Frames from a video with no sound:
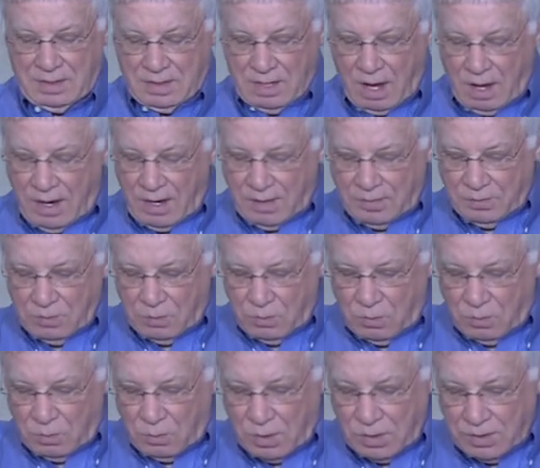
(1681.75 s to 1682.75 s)
God
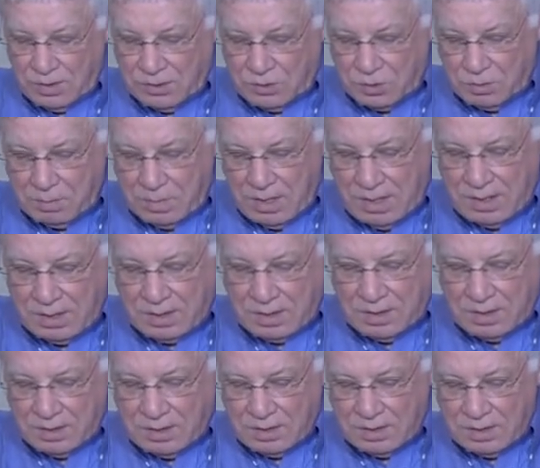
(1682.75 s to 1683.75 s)
wanted to make
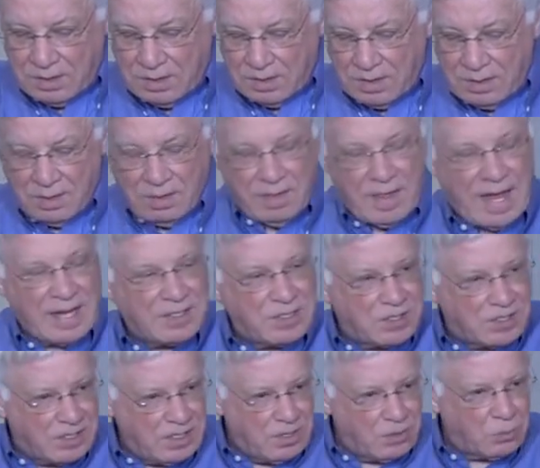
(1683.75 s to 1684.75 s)
that
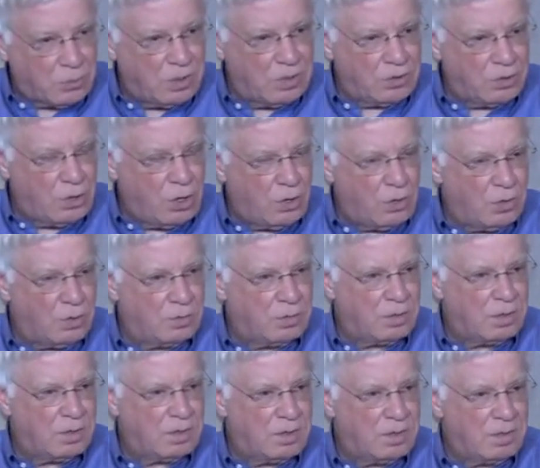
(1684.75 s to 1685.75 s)
secret known